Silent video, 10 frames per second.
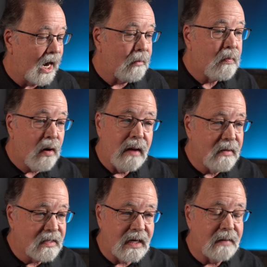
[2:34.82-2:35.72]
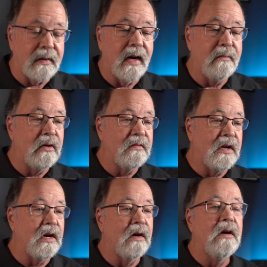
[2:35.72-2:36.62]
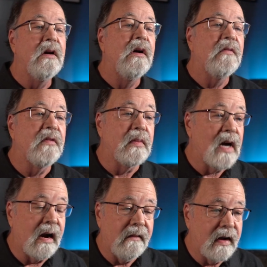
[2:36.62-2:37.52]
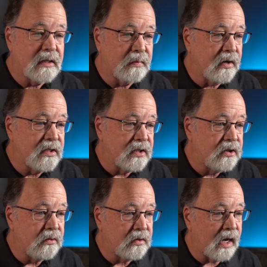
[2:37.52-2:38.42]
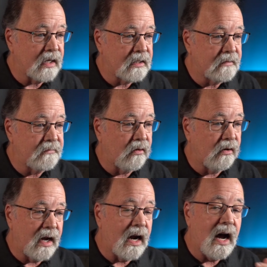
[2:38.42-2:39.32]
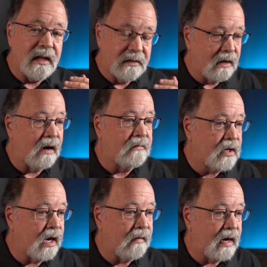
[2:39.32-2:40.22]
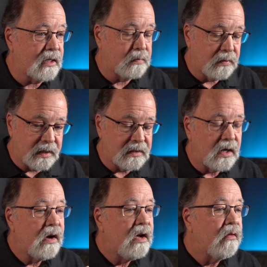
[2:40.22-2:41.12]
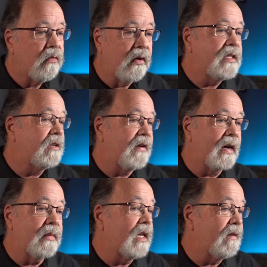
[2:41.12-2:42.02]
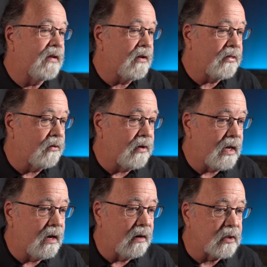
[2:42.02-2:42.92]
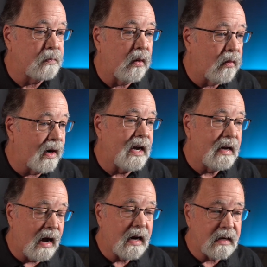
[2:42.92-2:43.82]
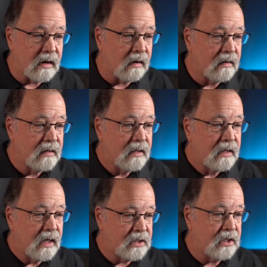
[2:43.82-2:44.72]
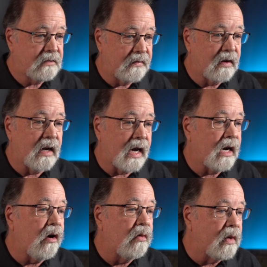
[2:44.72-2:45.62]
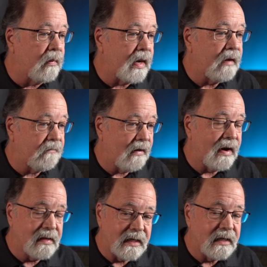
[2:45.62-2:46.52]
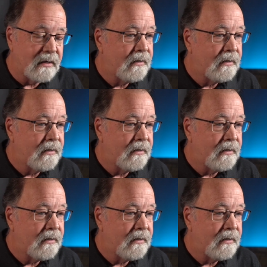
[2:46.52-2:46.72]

I'm a prime example. I moved here from Colorado Springs in 2004, and I loved Colorado Springs, raised a family, lived there 30 years. But when I got here, it just felt like home to me, and frankly,